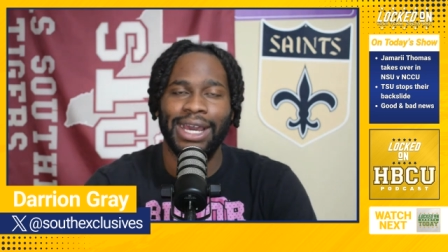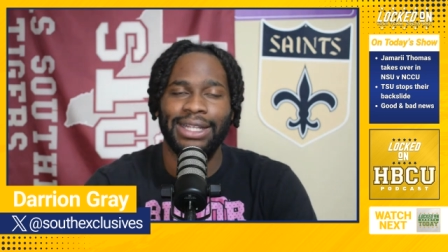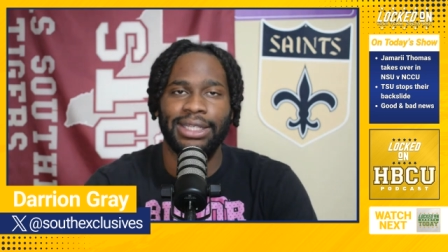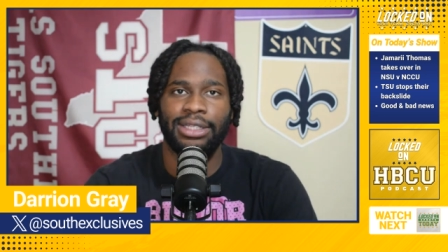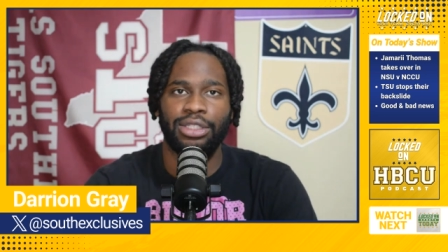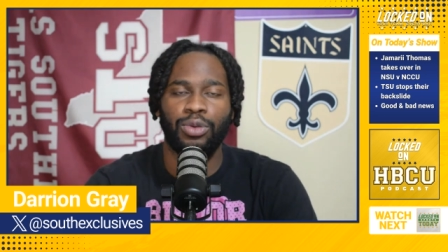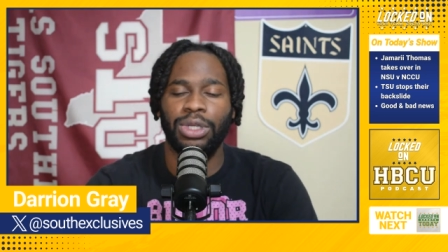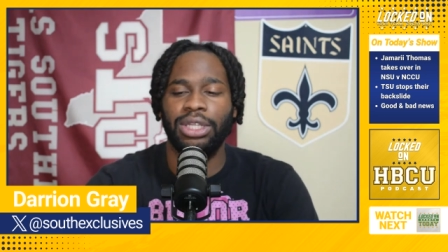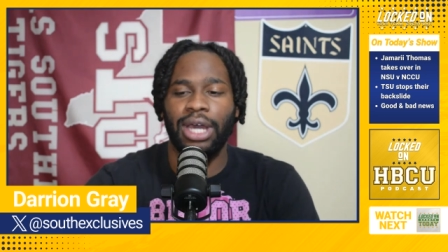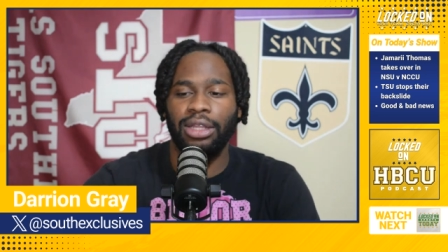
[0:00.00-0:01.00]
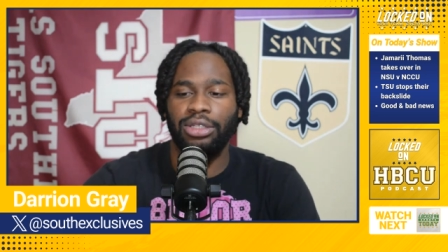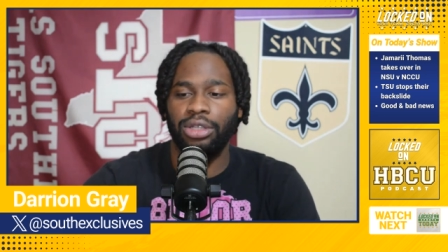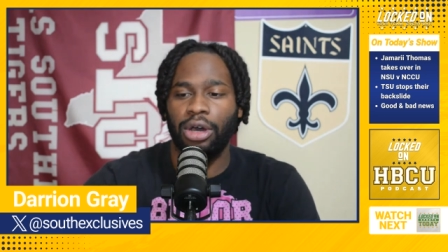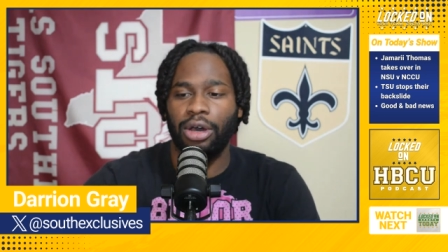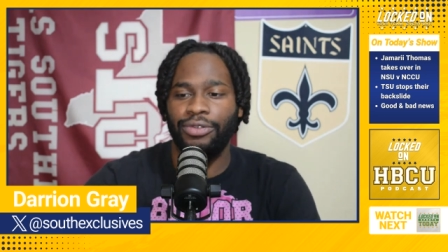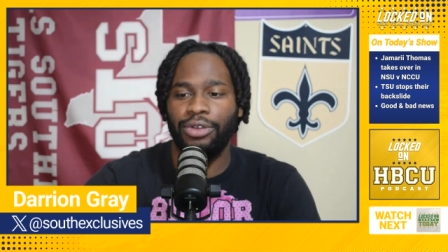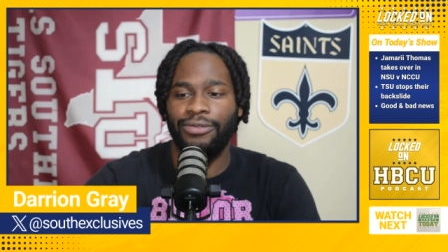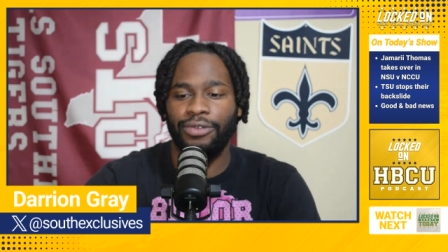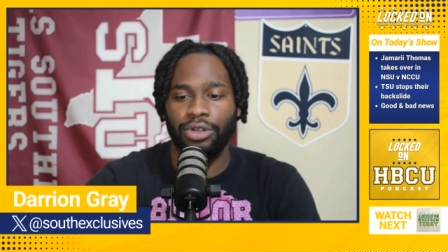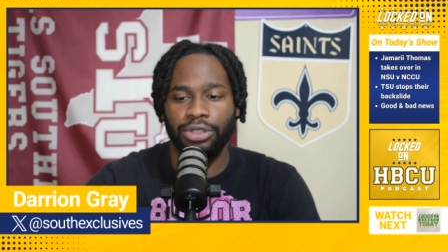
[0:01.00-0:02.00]
to get $20 off your
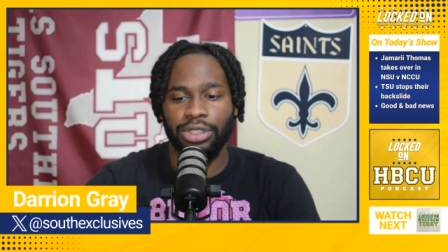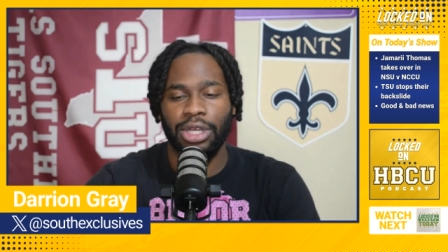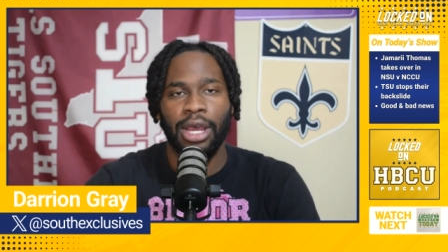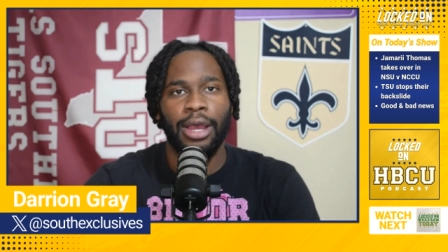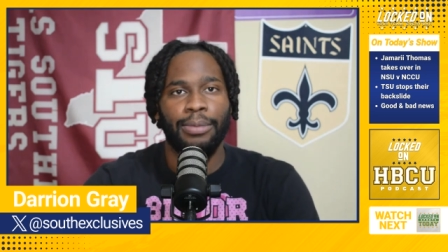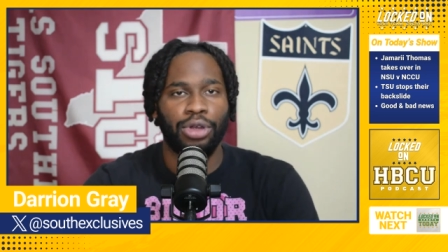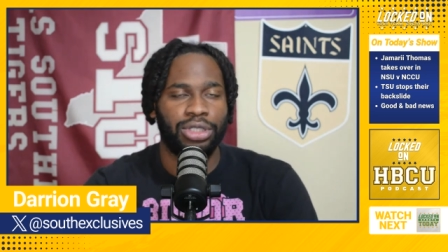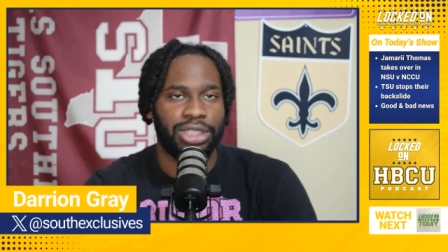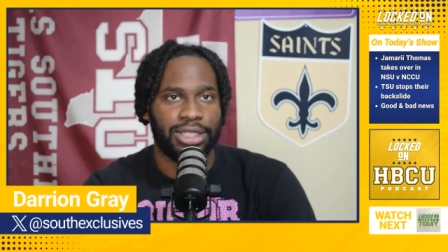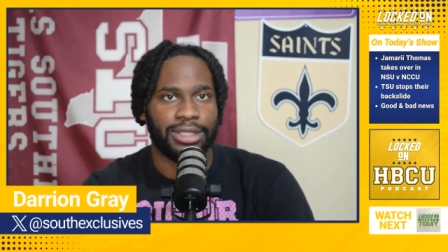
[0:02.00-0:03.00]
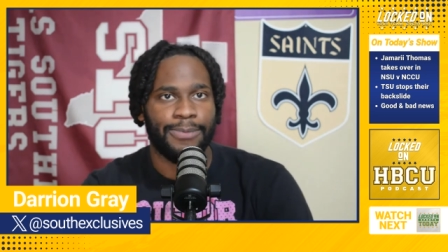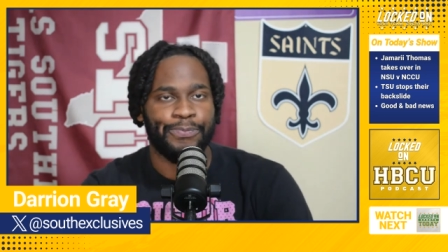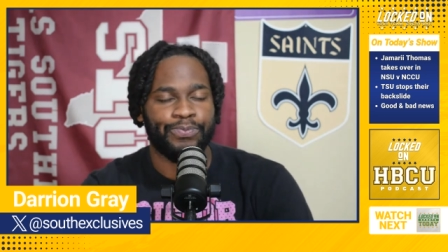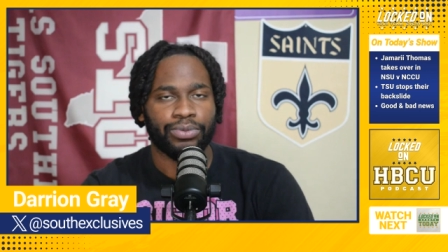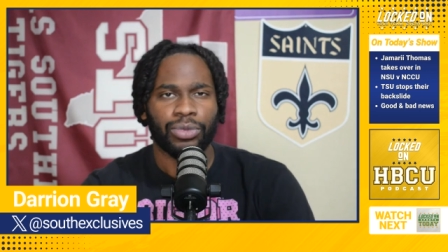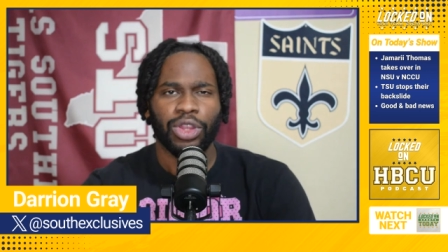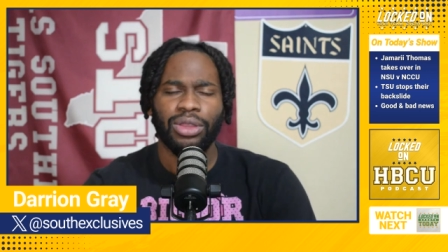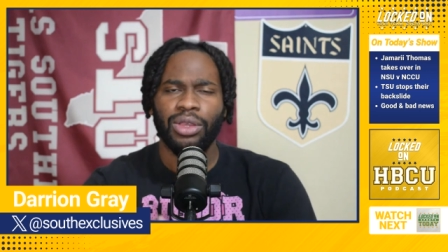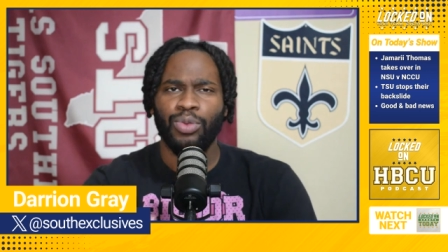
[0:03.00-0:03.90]
first purchase. We